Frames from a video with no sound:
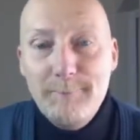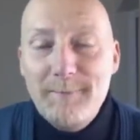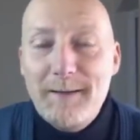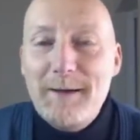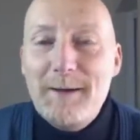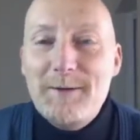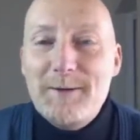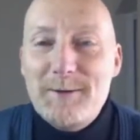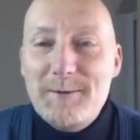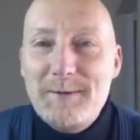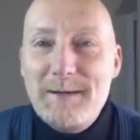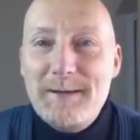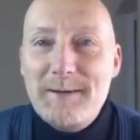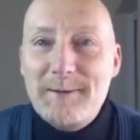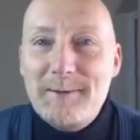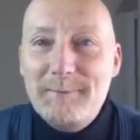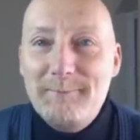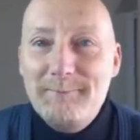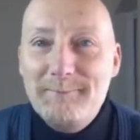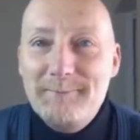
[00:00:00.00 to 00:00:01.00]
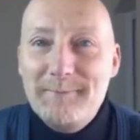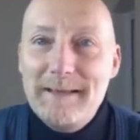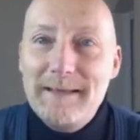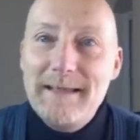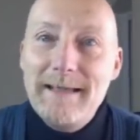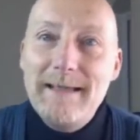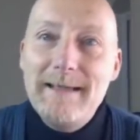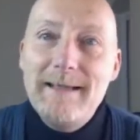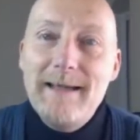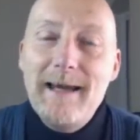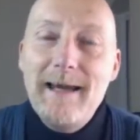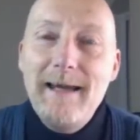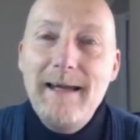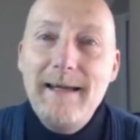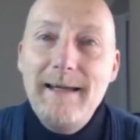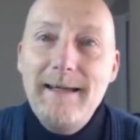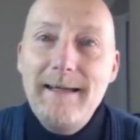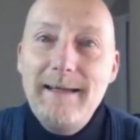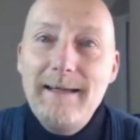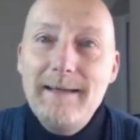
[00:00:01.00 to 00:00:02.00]
Sweden, did
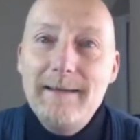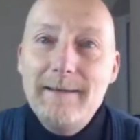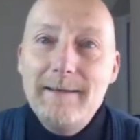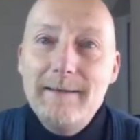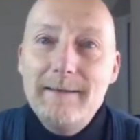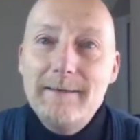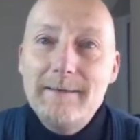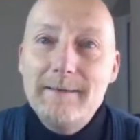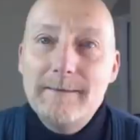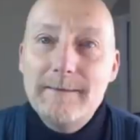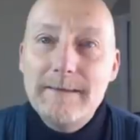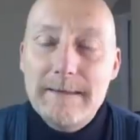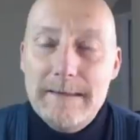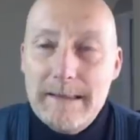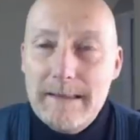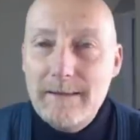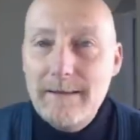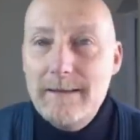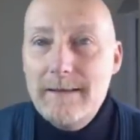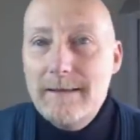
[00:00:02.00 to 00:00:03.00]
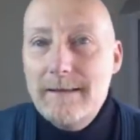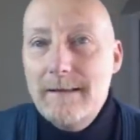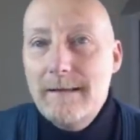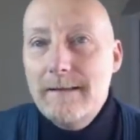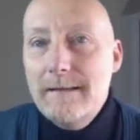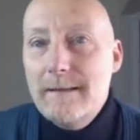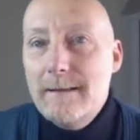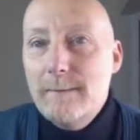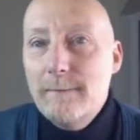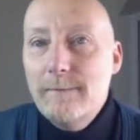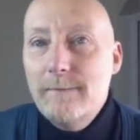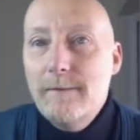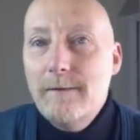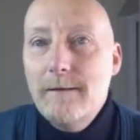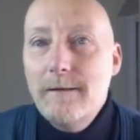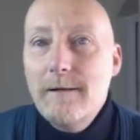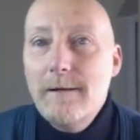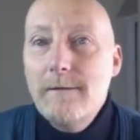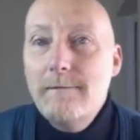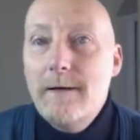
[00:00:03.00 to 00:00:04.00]
a 6-year study that
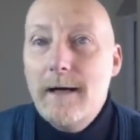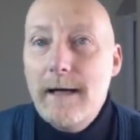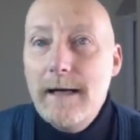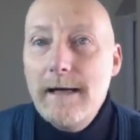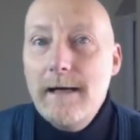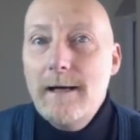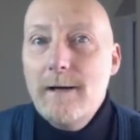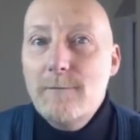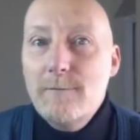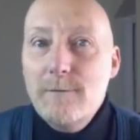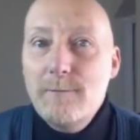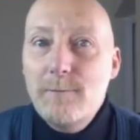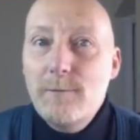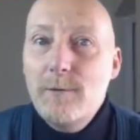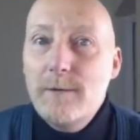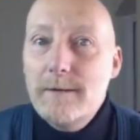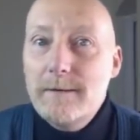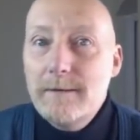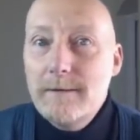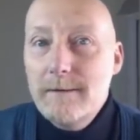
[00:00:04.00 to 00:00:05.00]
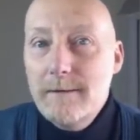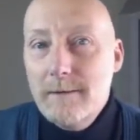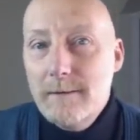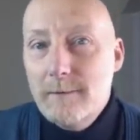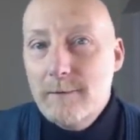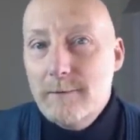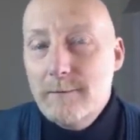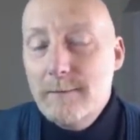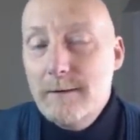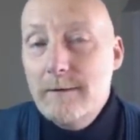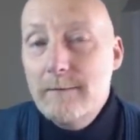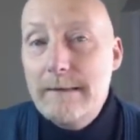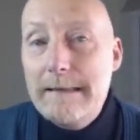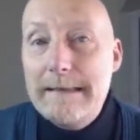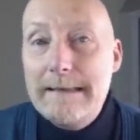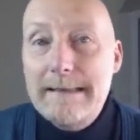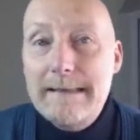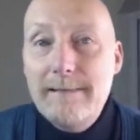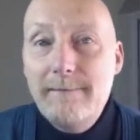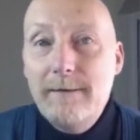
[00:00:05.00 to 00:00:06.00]
followed over 800 boys and girls
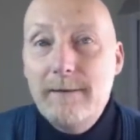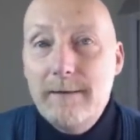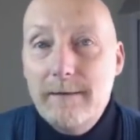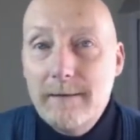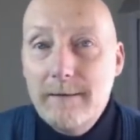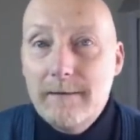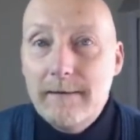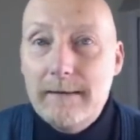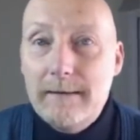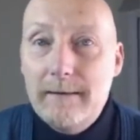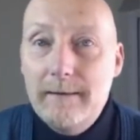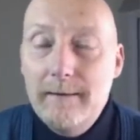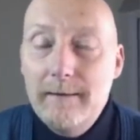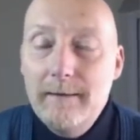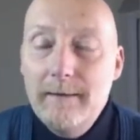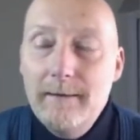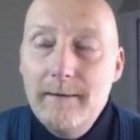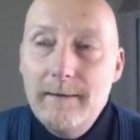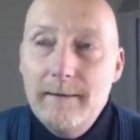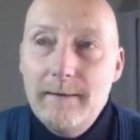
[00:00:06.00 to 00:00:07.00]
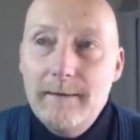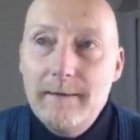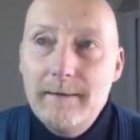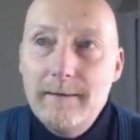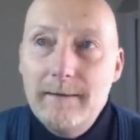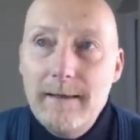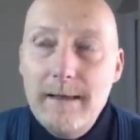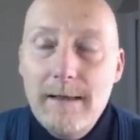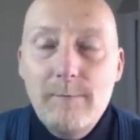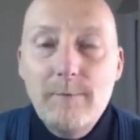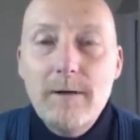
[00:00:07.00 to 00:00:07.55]
between 7 and 9, and they were